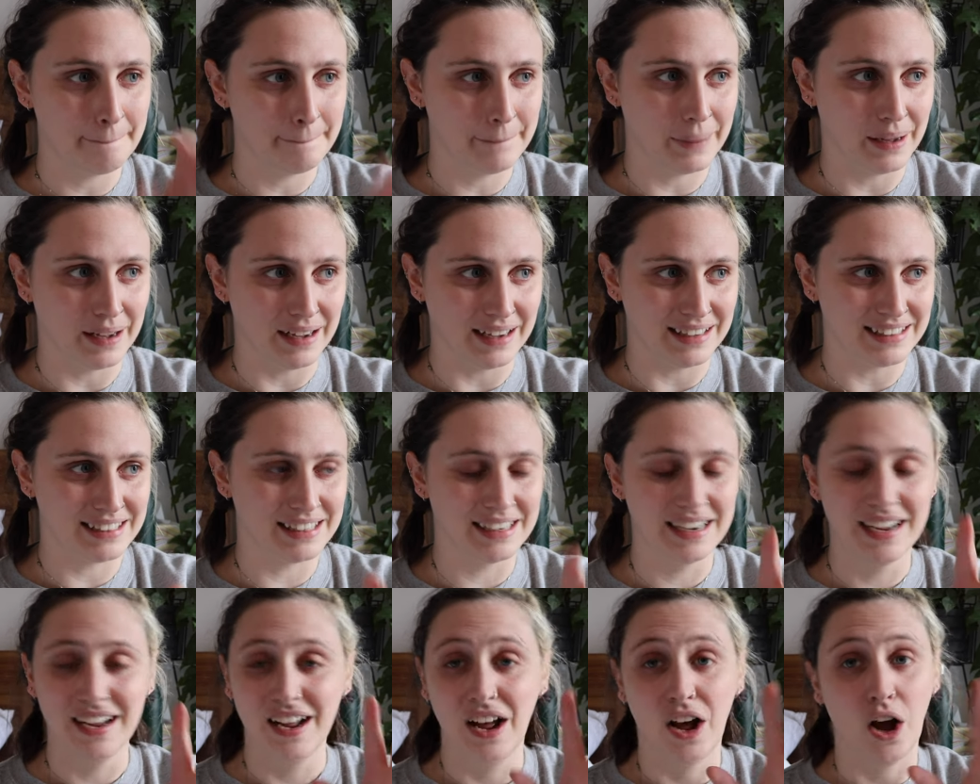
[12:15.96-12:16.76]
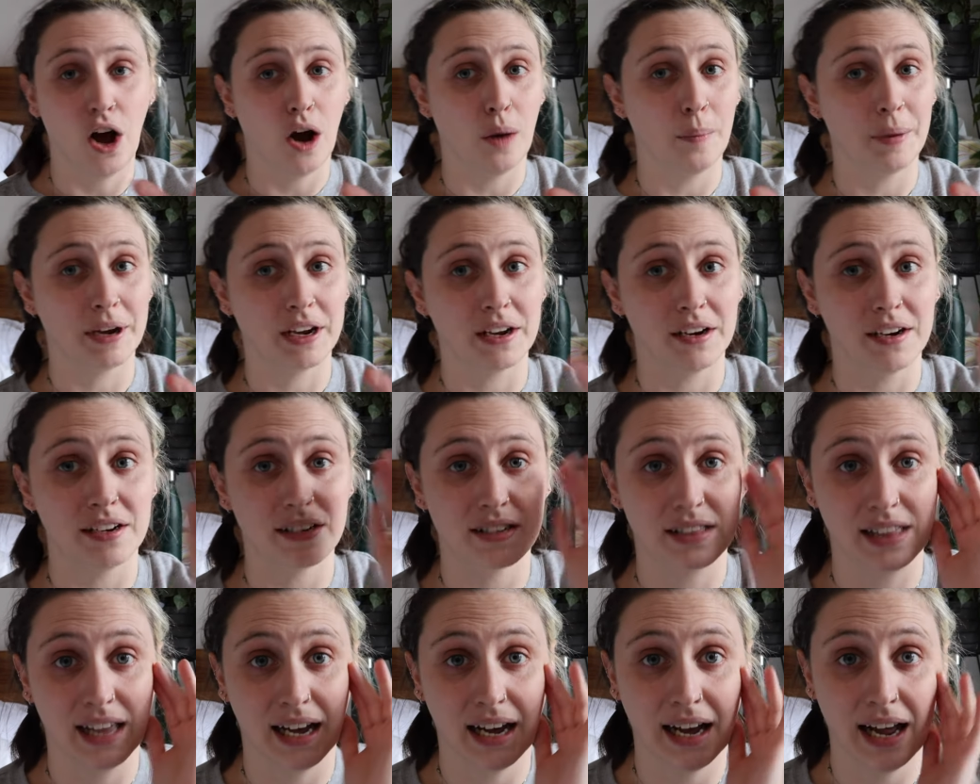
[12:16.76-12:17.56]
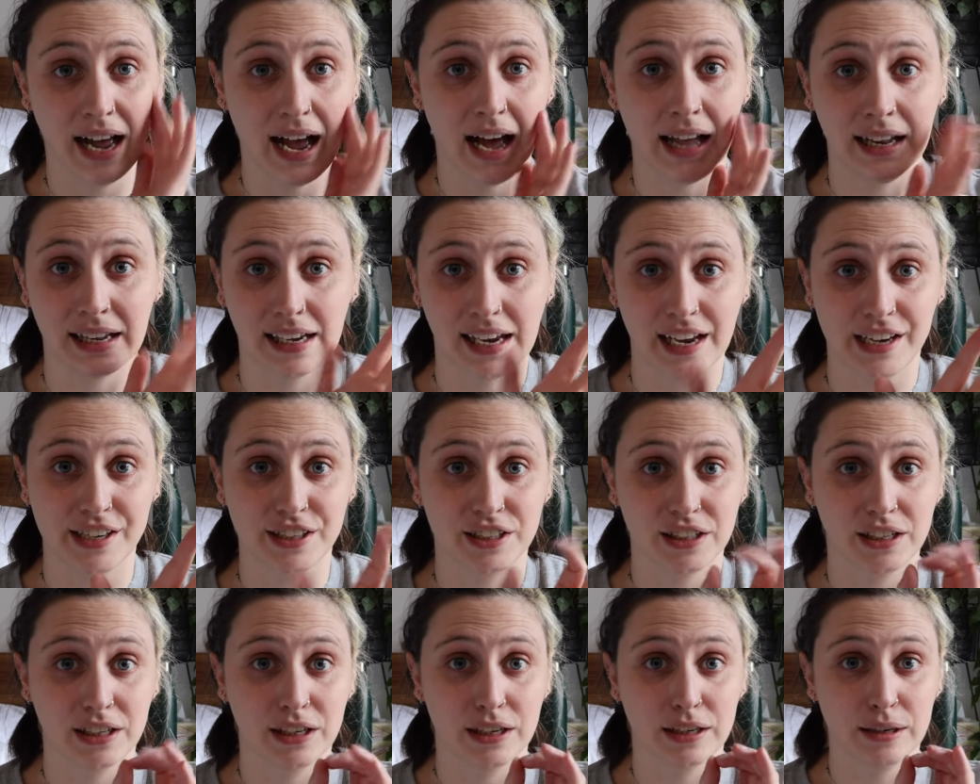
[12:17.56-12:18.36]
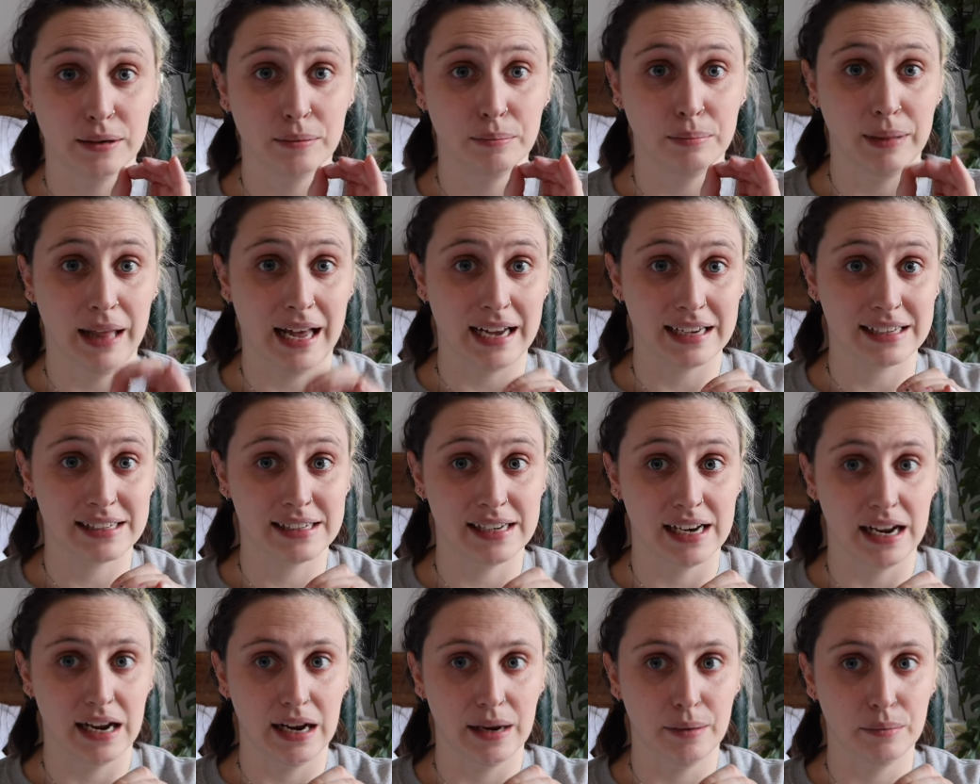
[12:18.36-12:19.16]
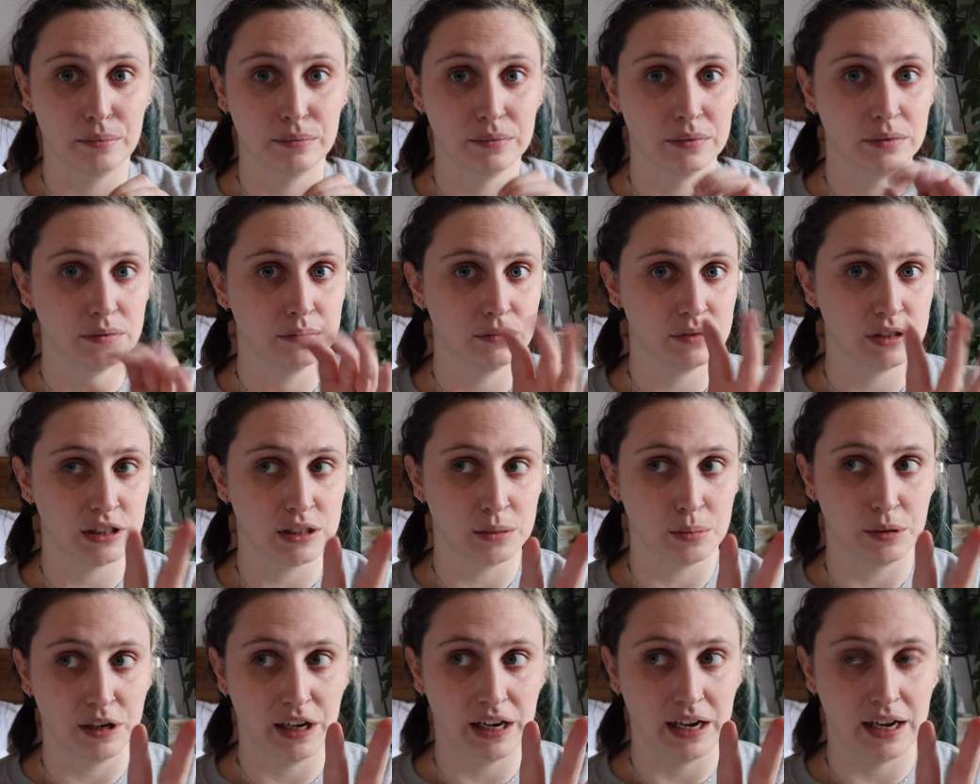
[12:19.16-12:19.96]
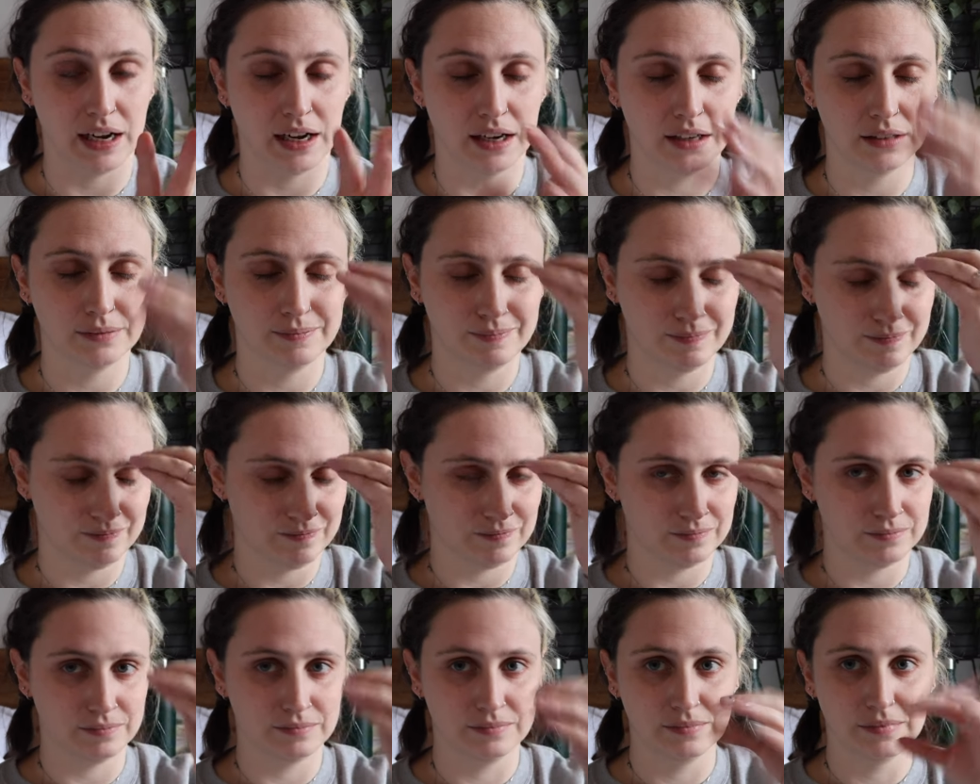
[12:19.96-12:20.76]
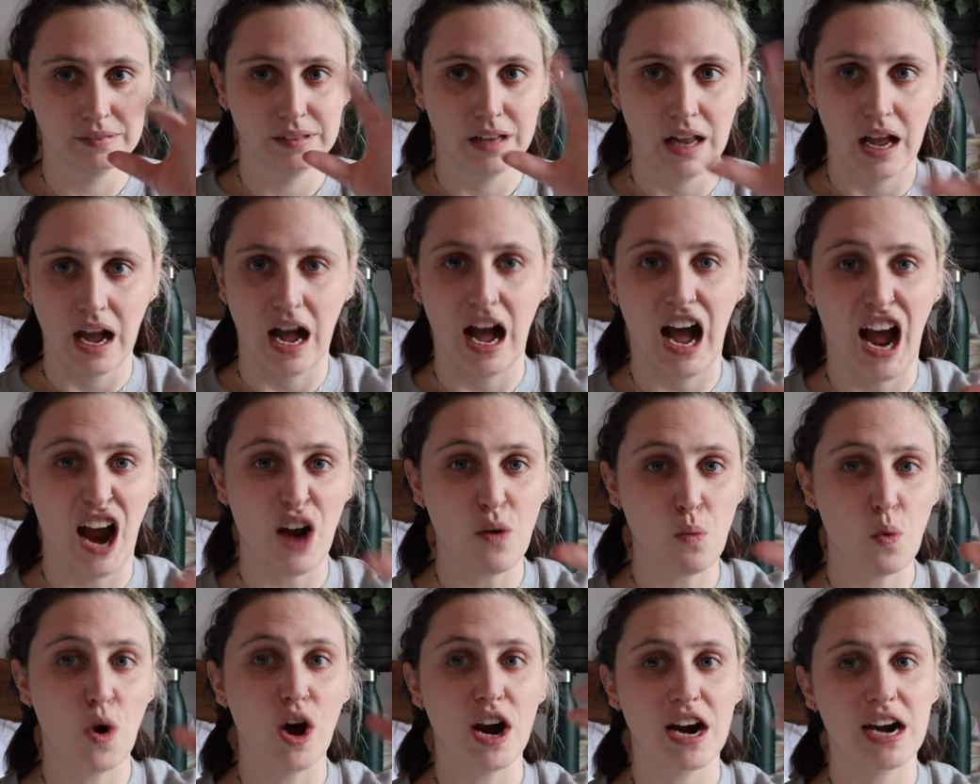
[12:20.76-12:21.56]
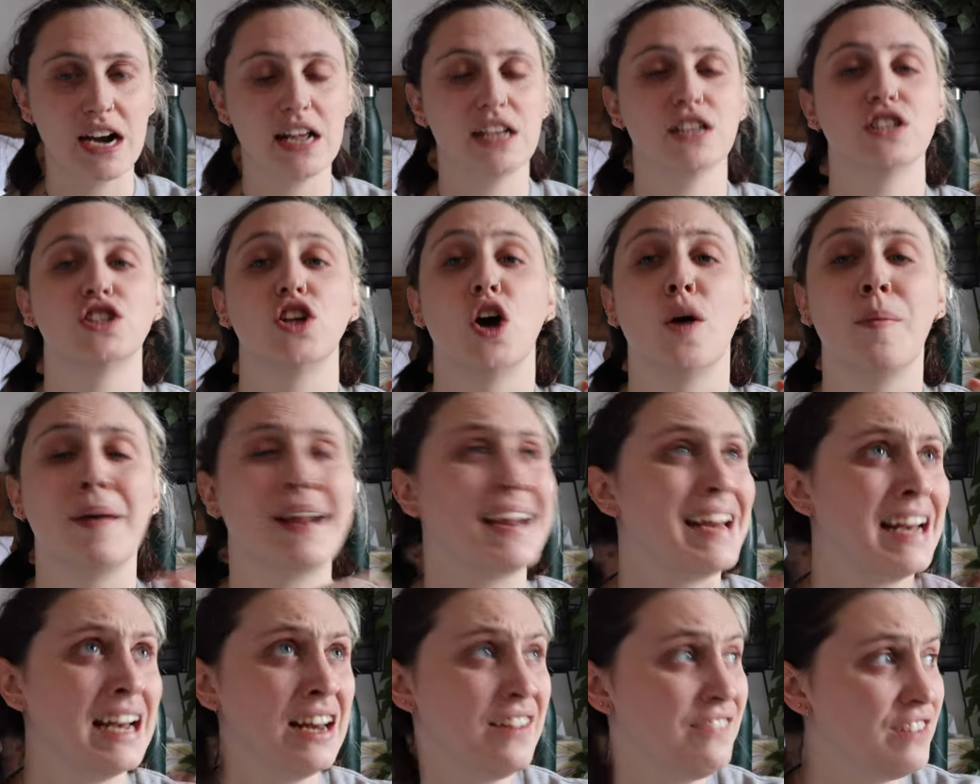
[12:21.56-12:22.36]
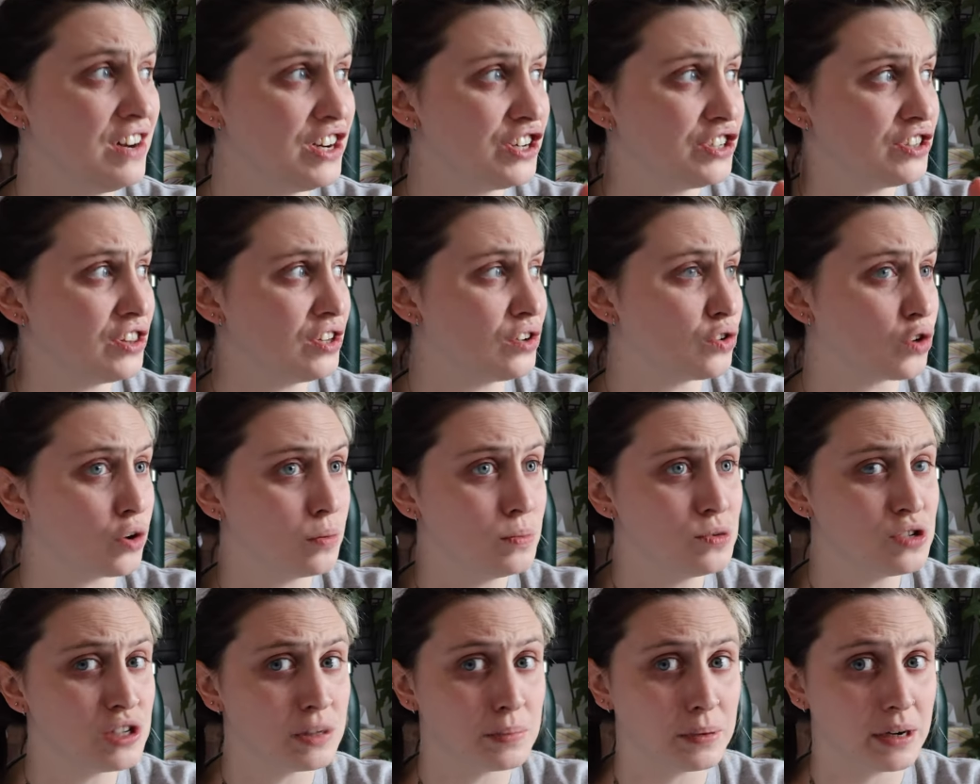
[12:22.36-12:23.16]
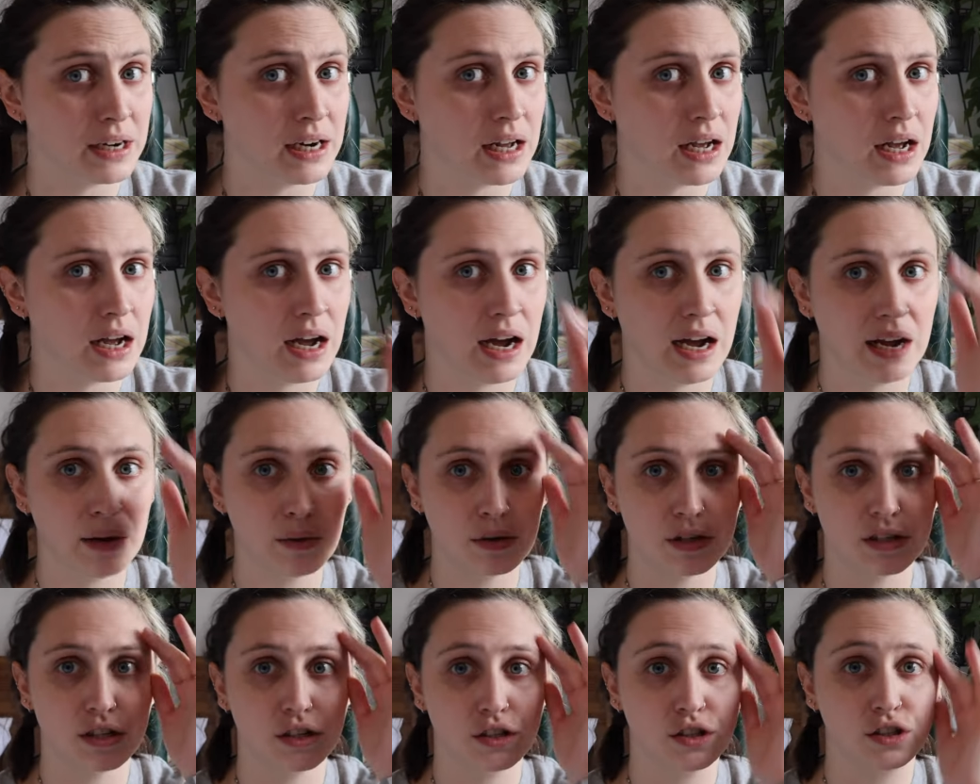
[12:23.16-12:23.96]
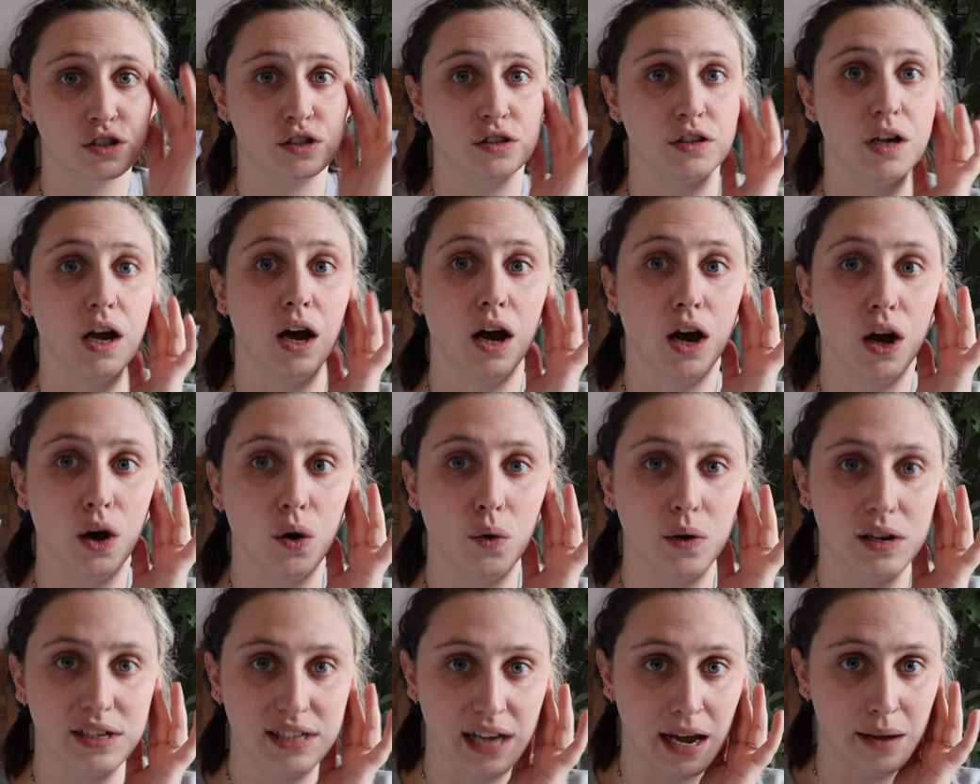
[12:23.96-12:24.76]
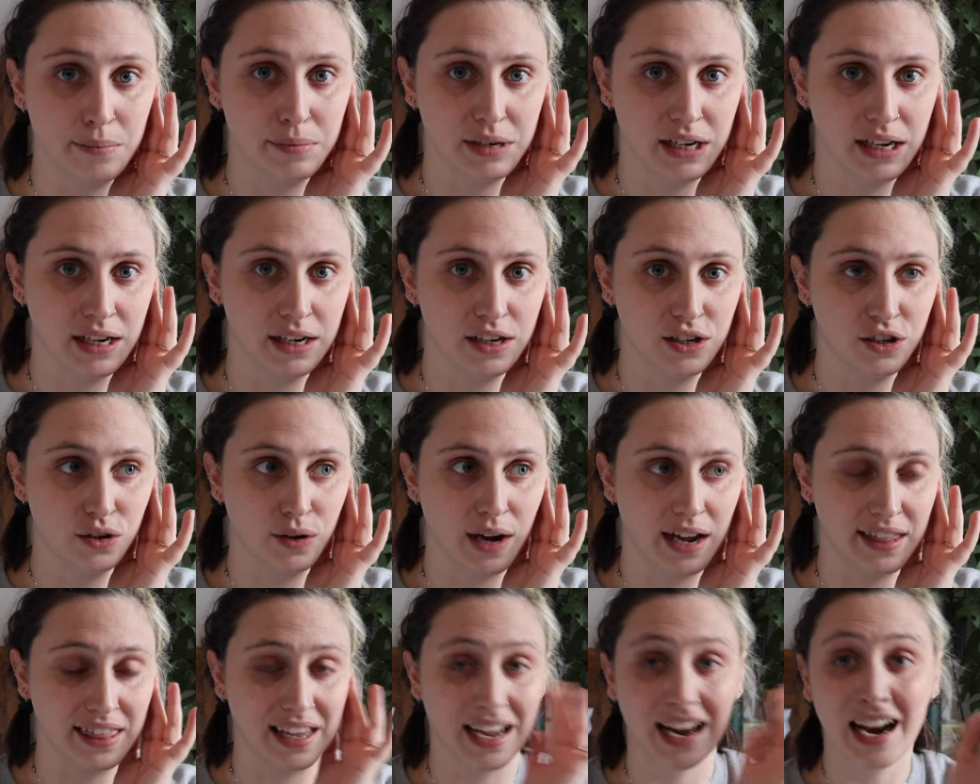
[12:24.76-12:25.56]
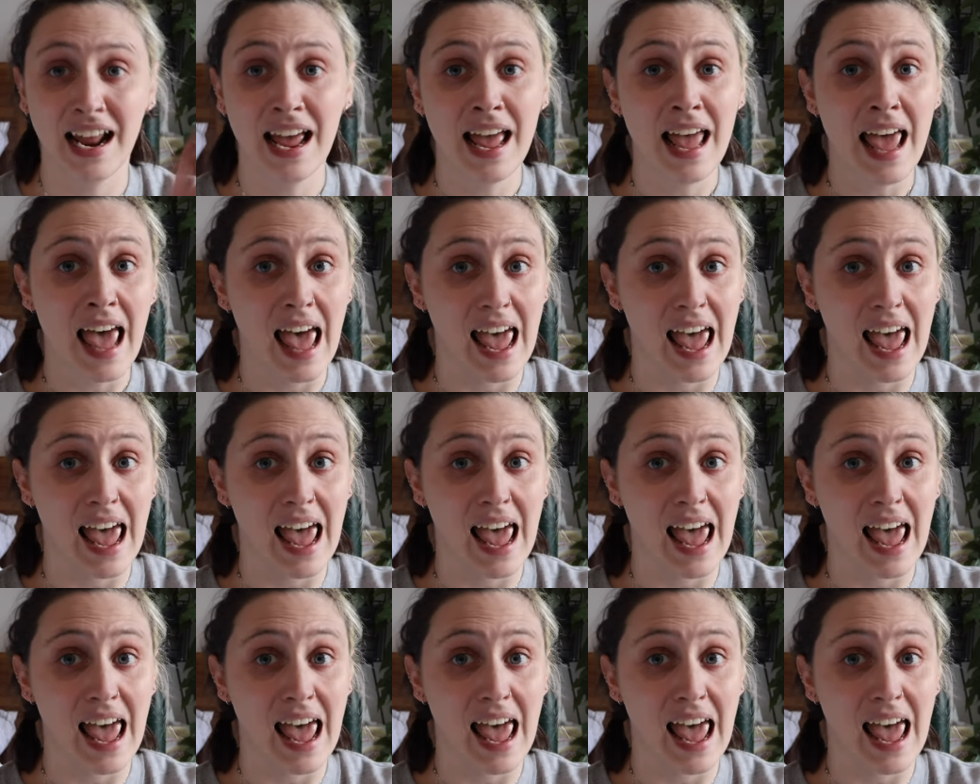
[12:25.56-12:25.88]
But, oh my goodness, that Alocasia stem, Zebrina, I wanted so bad. And even just the normal Zebrina, I was so tempted to get that.